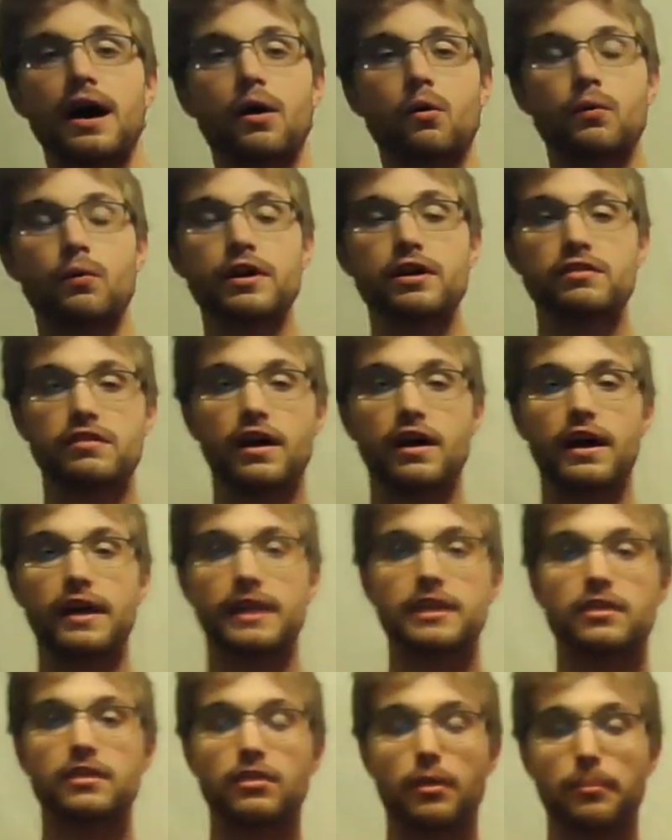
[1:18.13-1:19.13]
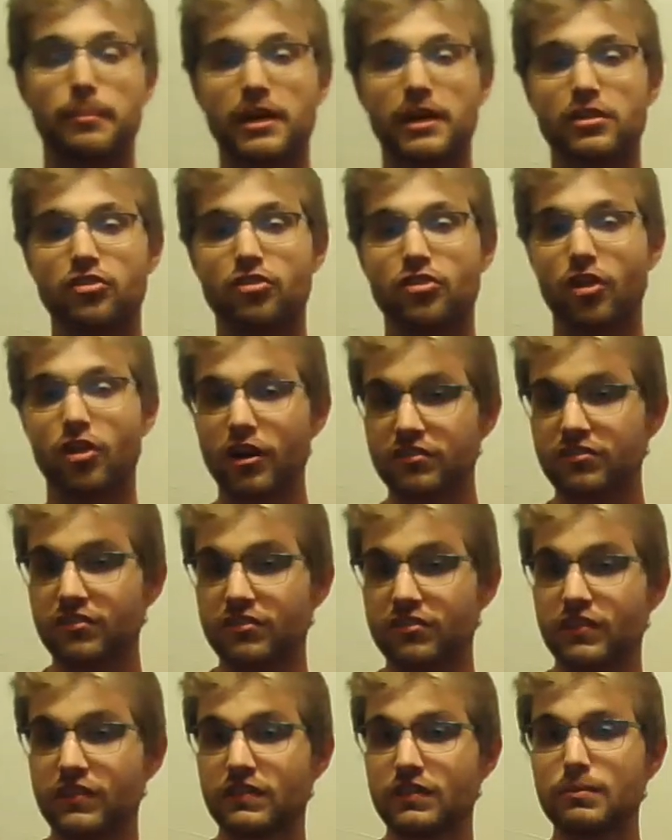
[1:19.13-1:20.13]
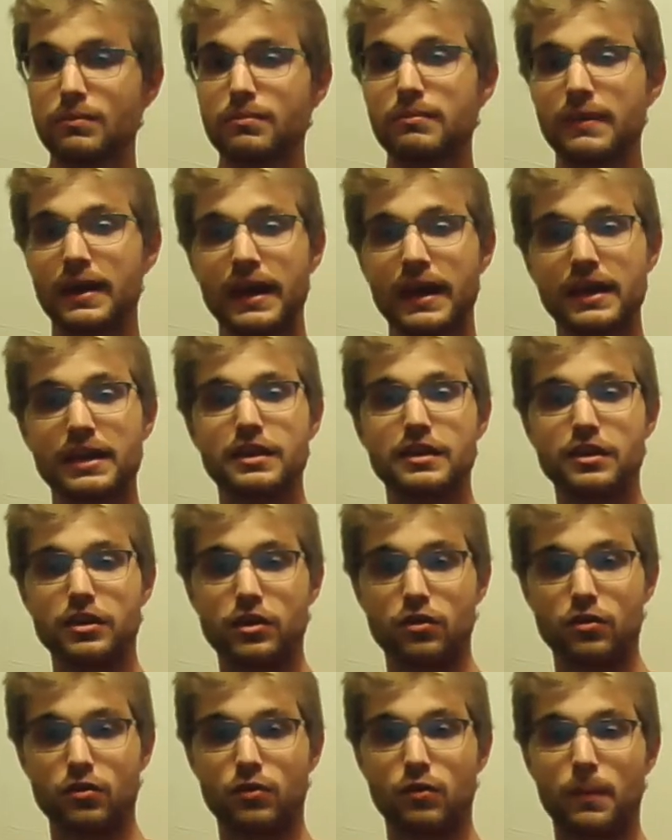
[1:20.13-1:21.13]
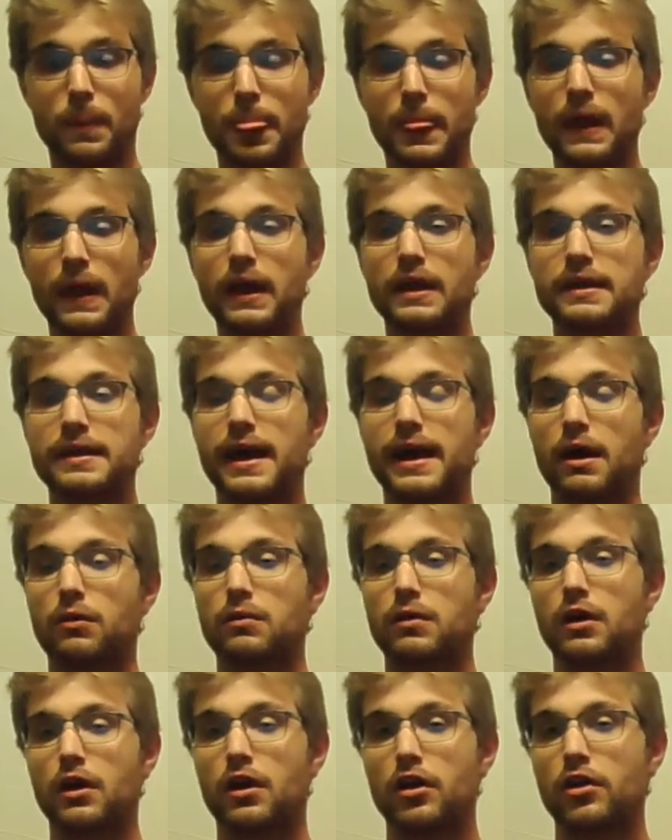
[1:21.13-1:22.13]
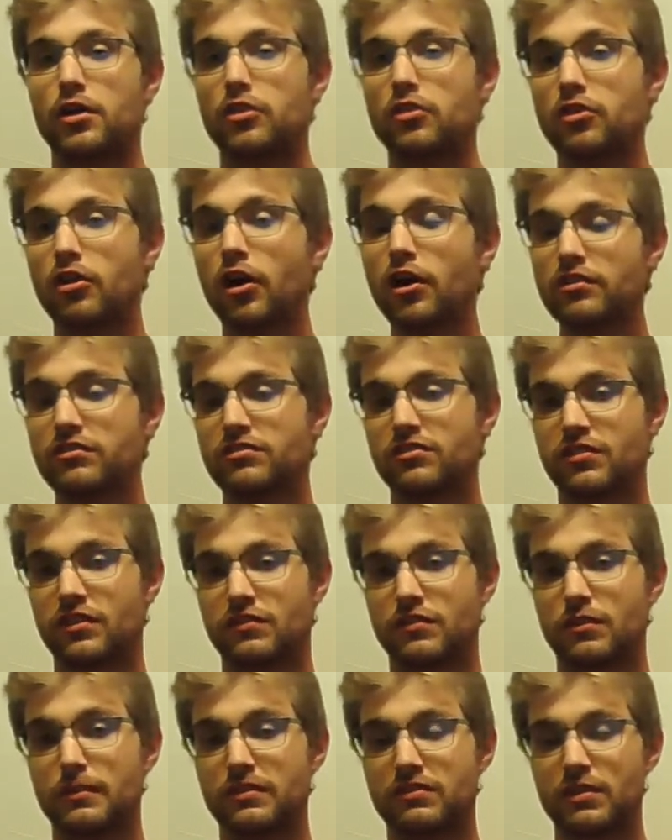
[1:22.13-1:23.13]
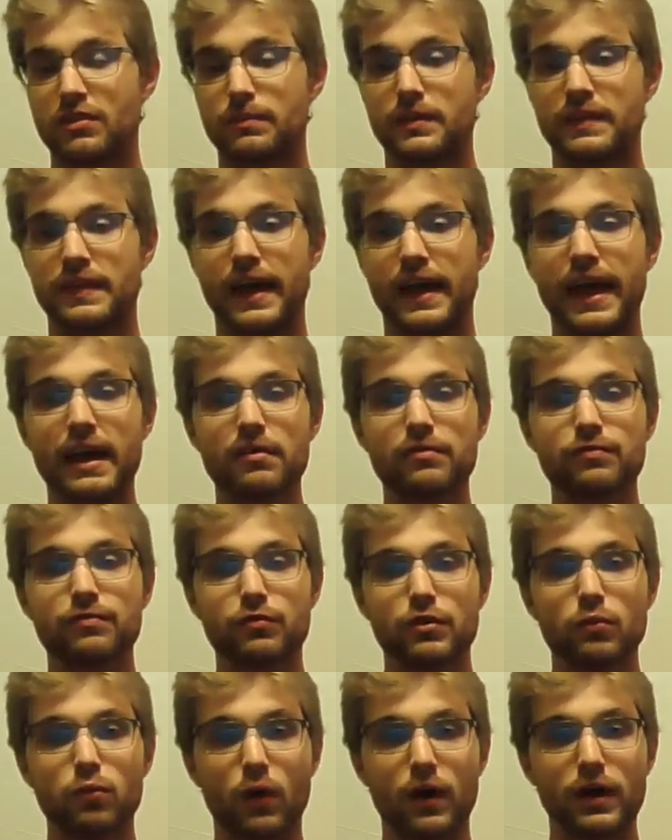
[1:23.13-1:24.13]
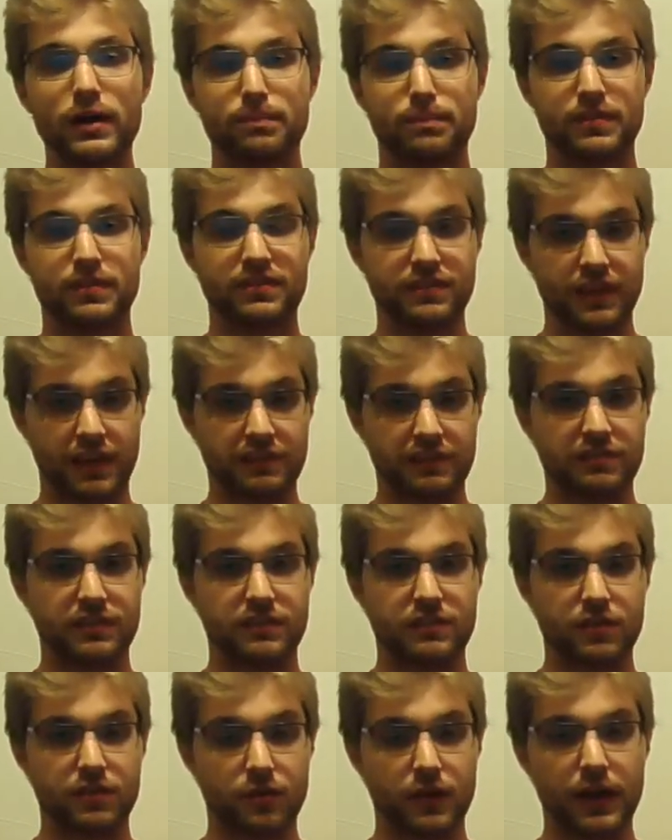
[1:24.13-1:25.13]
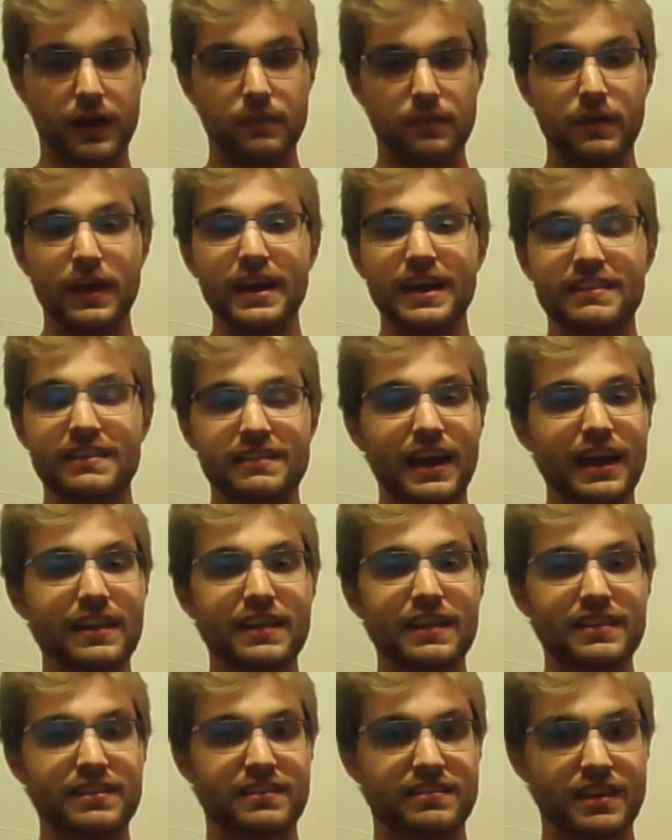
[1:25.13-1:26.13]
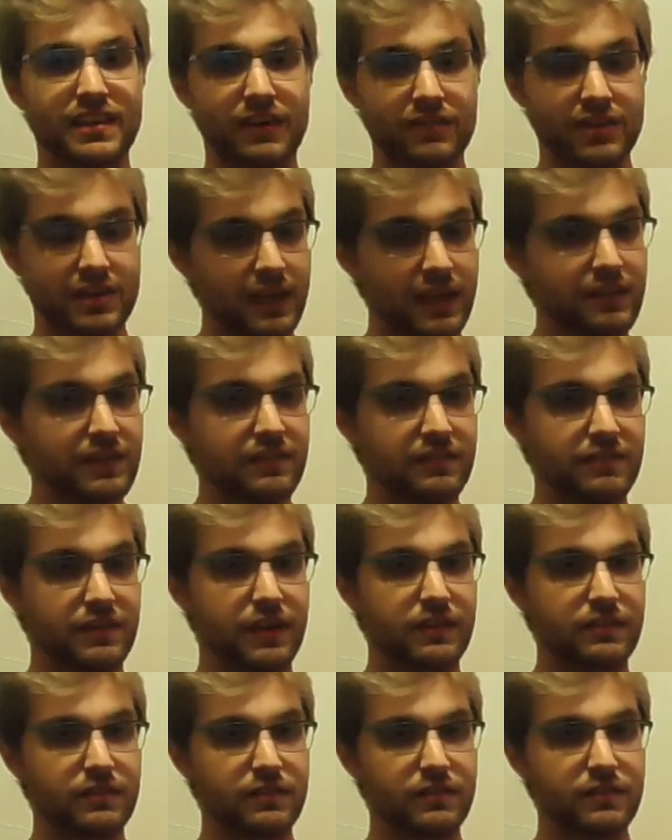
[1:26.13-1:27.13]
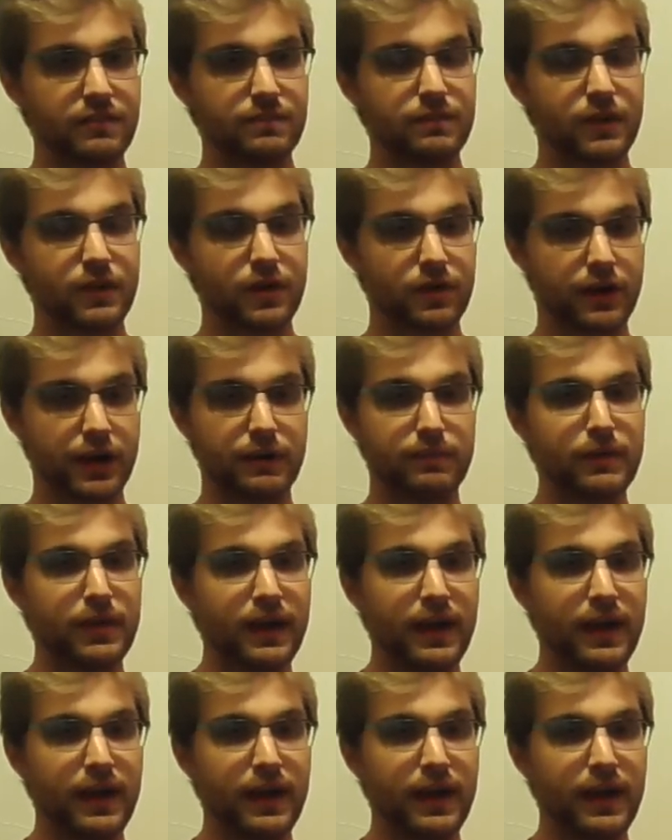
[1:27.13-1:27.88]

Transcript: We are talking about narcissism and you. Now, narcissism is something that everyone possesses, okay? It's kind of like the 7 deadly sins, okay?